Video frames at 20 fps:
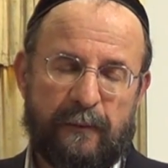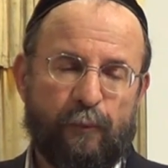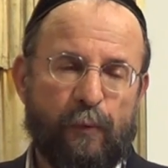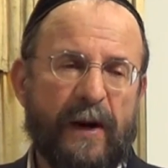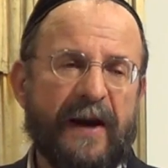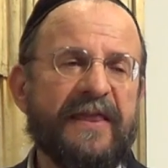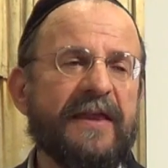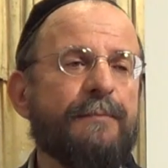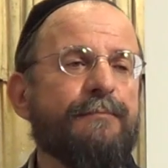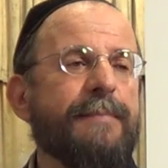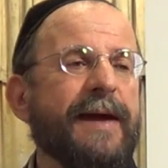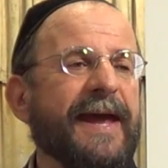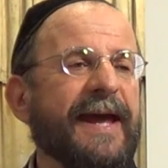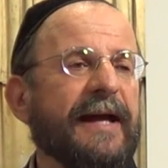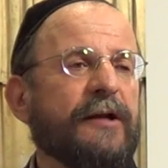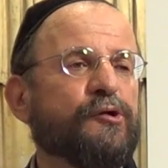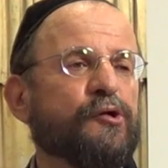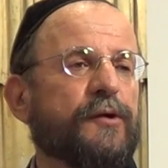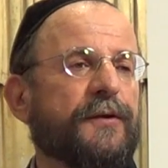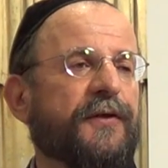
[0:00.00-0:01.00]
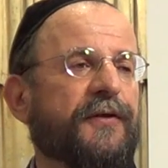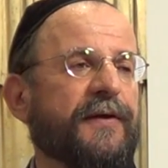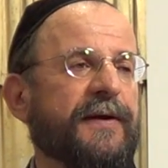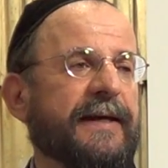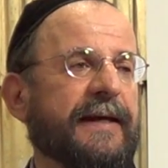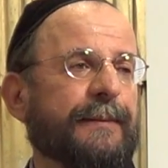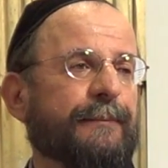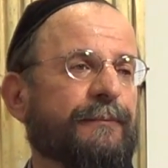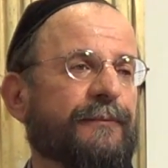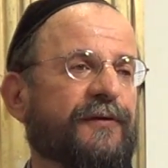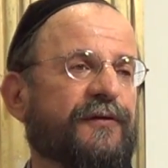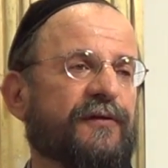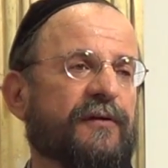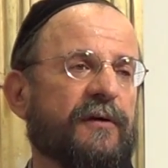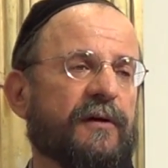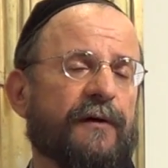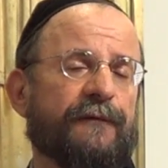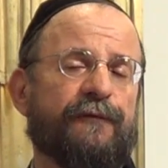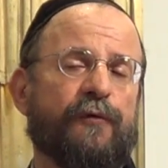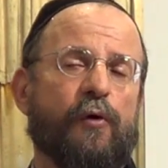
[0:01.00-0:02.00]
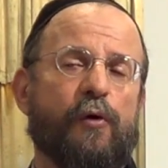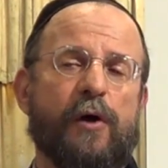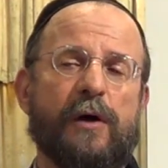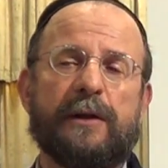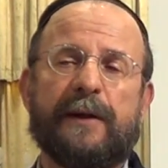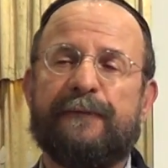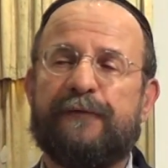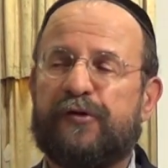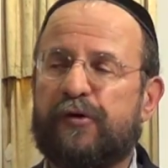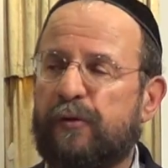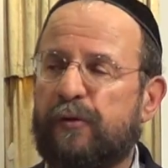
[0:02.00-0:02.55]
One of the major themes of all of